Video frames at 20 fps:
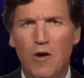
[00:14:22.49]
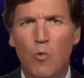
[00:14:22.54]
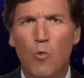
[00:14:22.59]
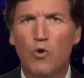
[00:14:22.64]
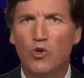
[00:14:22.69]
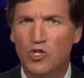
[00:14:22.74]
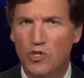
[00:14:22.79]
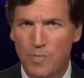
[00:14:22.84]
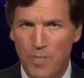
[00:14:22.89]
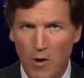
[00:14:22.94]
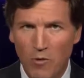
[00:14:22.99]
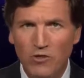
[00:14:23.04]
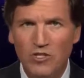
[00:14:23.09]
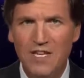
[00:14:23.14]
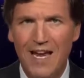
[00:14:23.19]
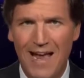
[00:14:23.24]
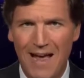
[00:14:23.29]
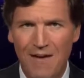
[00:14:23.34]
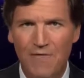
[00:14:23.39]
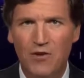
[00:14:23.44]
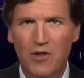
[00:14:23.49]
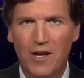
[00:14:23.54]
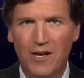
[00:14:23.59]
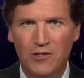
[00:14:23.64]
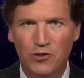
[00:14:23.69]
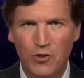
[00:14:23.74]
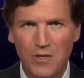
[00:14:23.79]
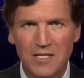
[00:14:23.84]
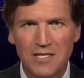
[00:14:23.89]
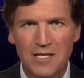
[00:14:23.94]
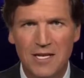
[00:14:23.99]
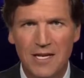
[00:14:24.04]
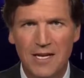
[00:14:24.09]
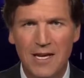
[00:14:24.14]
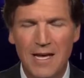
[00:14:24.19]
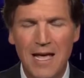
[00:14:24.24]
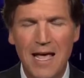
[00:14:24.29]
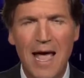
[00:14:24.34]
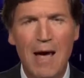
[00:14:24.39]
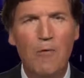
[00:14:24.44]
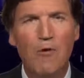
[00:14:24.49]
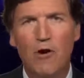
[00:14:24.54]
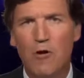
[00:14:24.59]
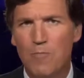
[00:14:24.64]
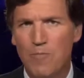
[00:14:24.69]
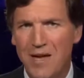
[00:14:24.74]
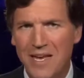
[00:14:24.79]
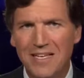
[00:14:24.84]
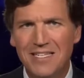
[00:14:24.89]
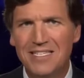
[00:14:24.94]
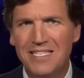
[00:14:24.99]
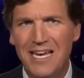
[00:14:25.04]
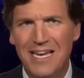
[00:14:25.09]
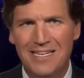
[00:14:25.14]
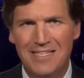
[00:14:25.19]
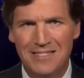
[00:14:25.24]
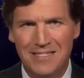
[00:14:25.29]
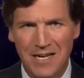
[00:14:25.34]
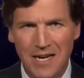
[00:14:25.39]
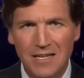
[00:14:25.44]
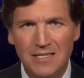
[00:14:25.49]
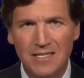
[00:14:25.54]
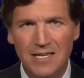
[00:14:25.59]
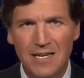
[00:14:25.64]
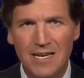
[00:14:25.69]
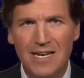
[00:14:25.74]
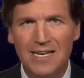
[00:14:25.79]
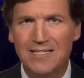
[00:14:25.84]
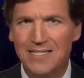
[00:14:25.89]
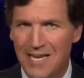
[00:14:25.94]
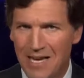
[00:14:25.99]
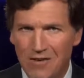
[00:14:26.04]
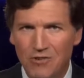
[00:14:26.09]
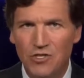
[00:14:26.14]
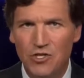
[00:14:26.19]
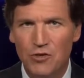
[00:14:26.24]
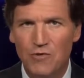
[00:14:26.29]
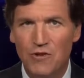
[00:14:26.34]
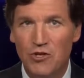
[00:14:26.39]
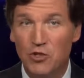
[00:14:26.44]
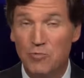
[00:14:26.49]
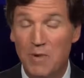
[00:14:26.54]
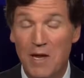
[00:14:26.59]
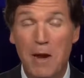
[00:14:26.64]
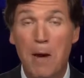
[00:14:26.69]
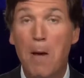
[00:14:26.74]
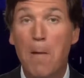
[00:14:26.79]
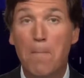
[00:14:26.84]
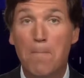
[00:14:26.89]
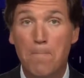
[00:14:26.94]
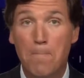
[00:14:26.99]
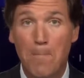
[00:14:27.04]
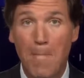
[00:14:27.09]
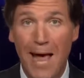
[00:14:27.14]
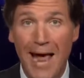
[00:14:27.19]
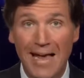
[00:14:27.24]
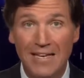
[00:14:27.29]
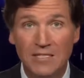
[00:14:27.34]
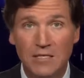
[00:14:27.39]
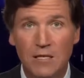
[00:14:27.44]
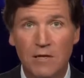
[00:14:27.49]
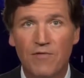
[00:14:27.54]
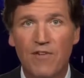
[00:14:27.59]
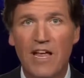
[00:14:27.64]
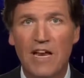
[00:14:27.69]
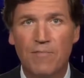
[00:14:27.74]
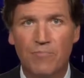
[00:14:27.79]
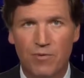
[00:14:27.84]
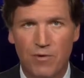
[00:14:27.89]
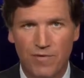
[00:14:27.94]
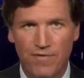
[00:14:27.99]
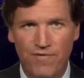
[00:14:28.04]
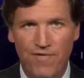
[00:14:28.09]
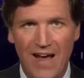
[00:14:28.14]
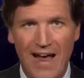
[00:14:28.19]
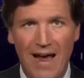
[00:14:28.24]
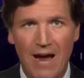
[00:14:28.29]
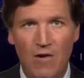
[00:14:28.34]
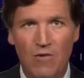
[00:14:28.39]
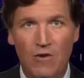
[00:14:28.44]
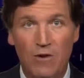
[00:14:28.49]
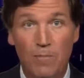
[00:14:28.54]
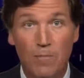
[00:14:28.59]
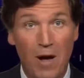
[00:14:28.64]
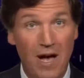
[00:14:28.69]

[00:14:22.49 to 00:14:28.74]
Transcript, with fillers: We're supposed to have electricity. And when our biggest state doesn't, it tells you there's been massive and profound,